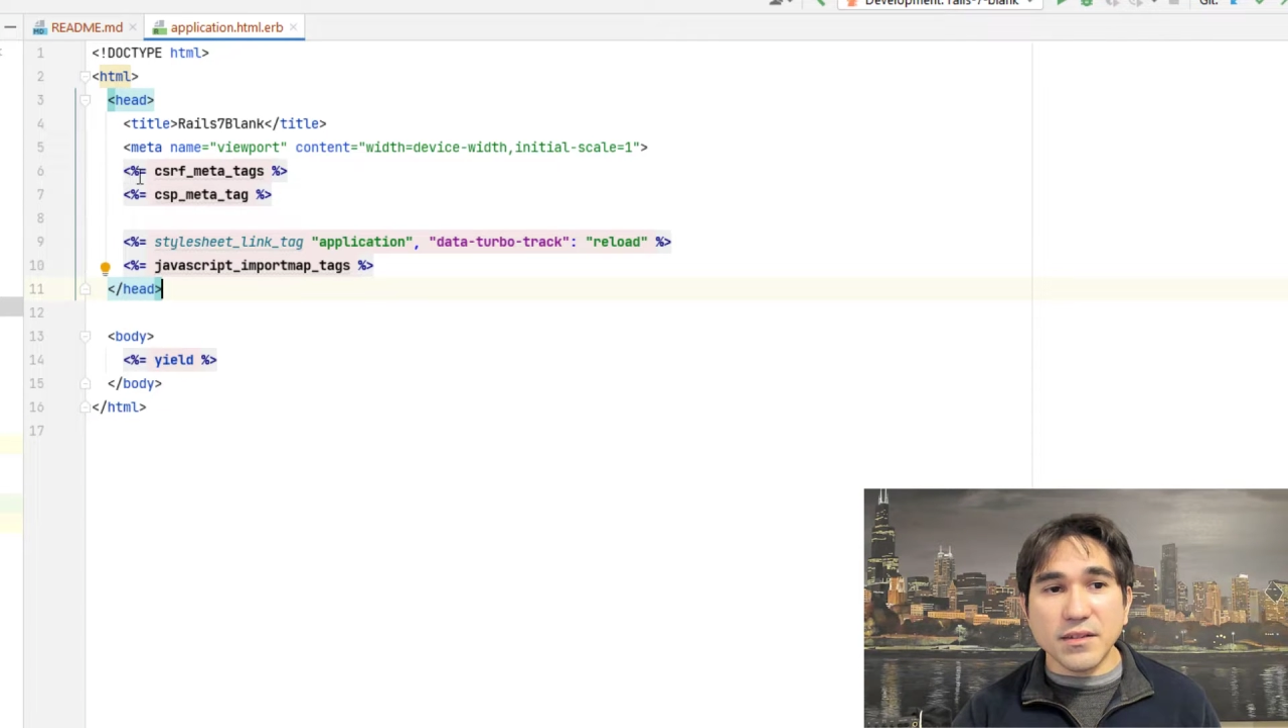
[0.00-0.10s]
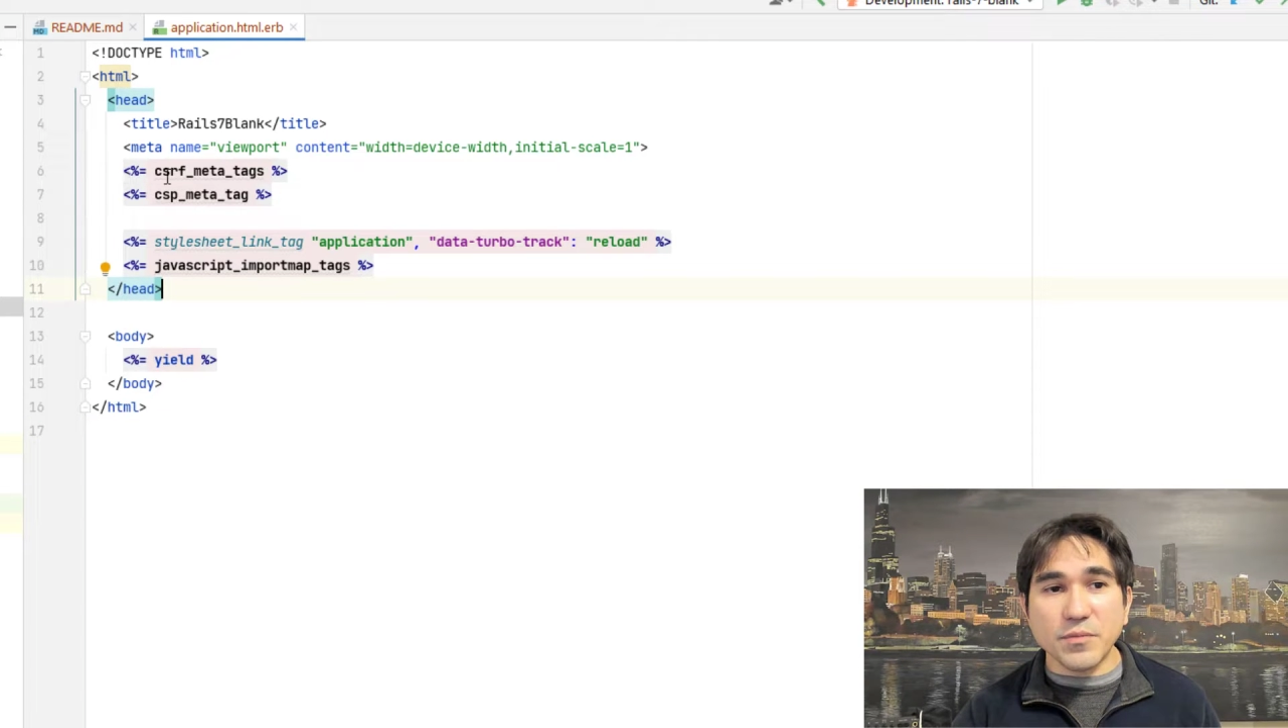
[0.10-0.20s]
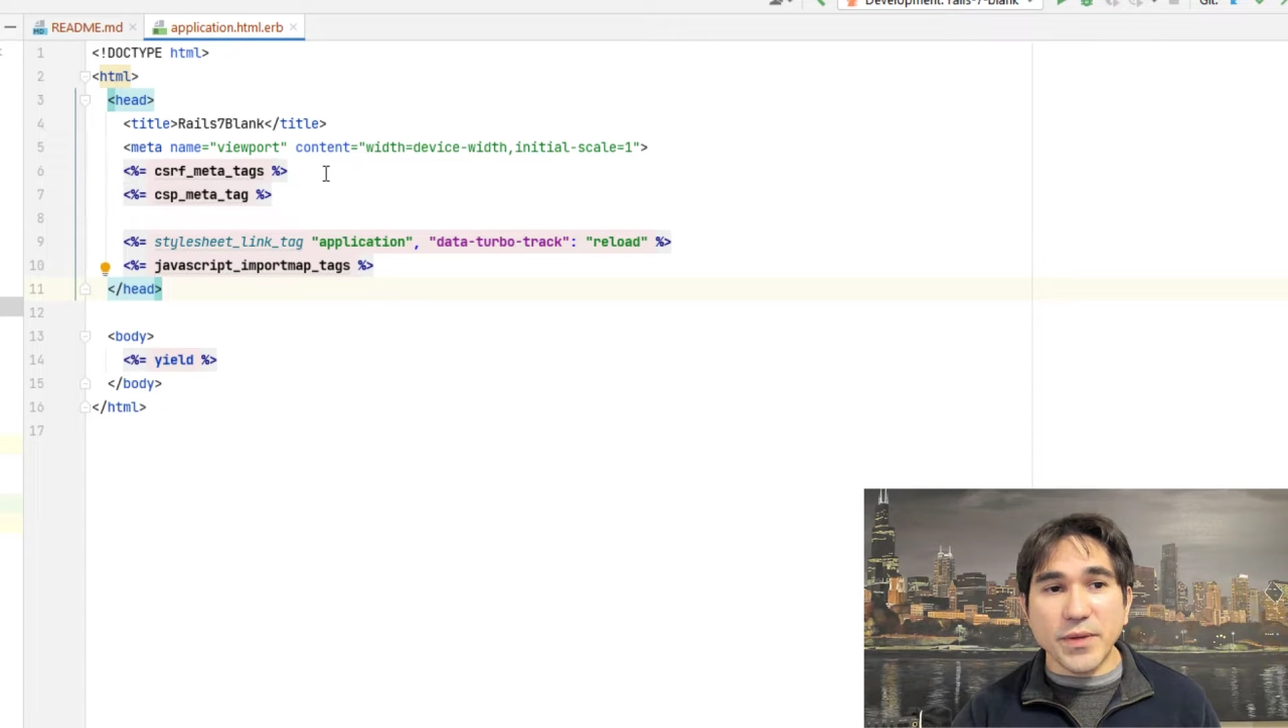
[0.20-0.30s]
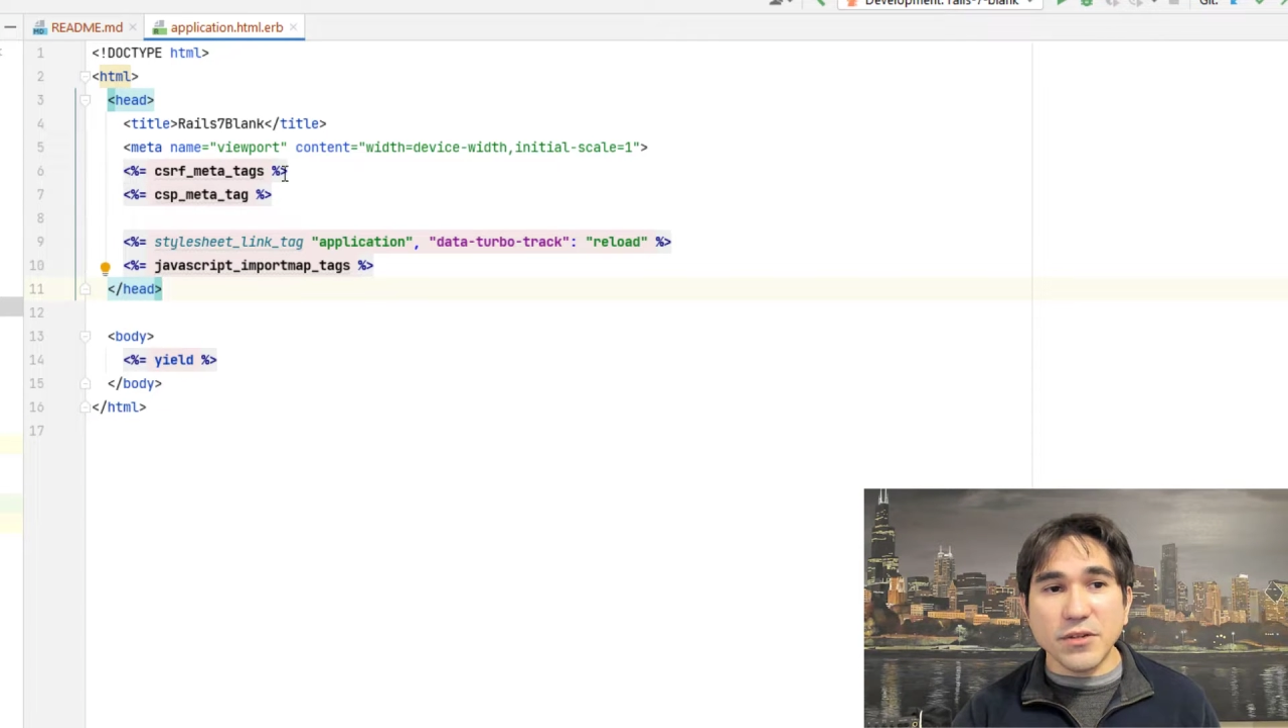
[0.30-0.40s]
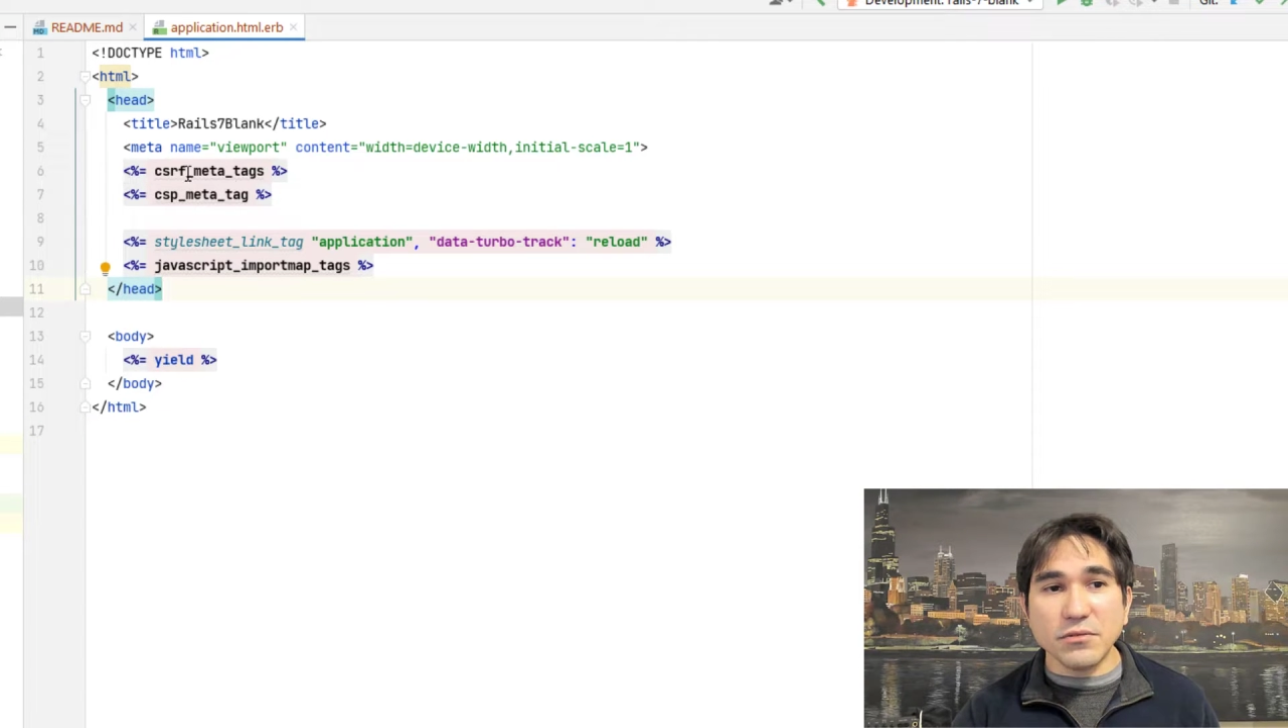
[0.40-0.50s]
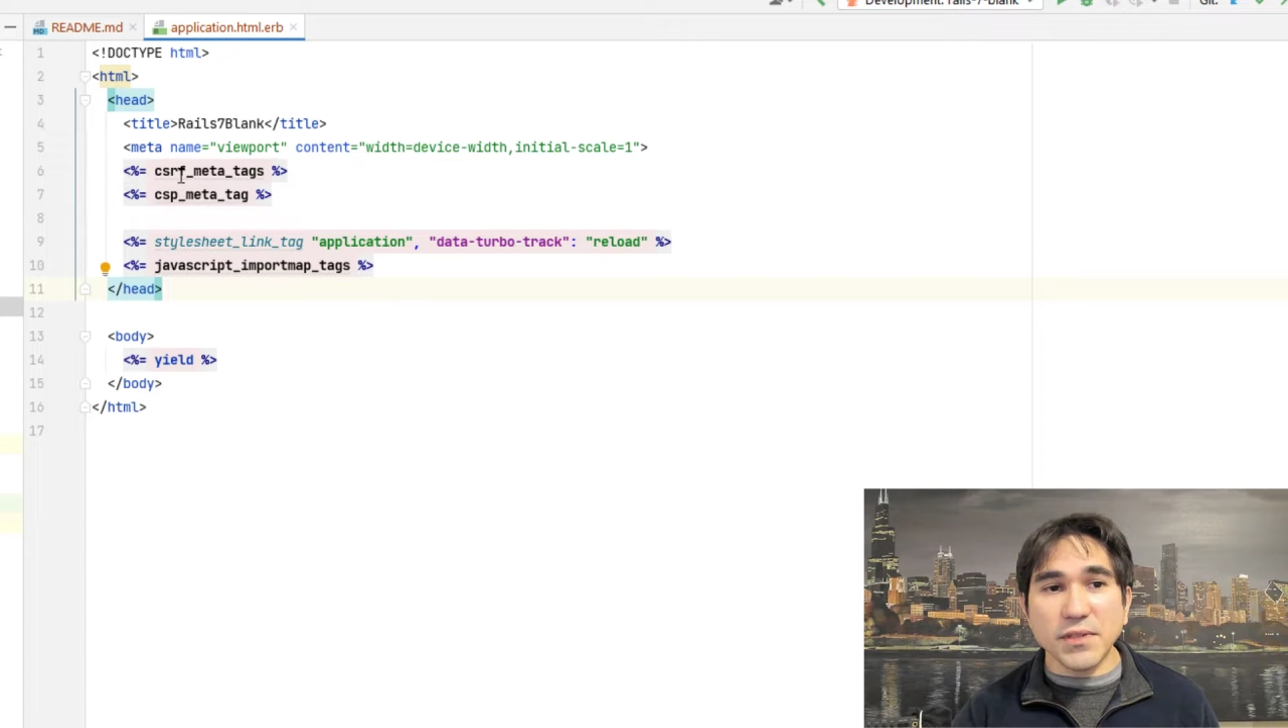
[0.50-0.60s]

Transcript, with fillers: special